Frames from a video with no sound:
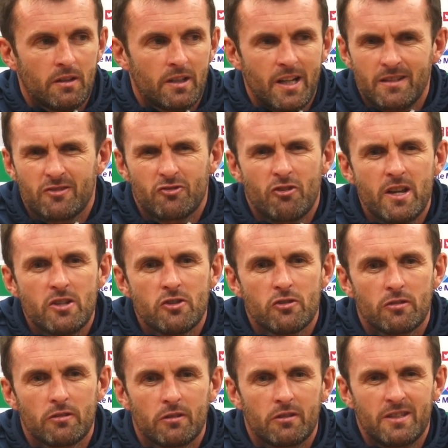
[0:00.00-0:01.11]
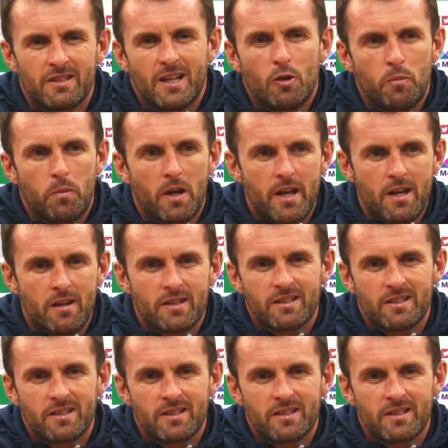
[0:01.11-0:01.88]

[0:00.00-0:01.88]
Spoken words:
And that's strange. because he's our player.